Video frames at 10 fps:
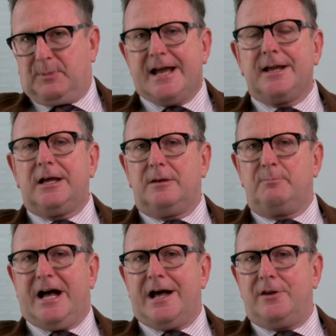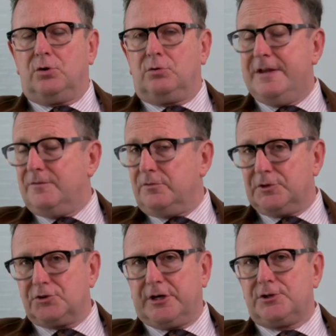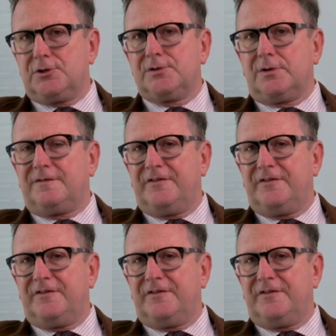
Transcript: a blanket ban or even restrictions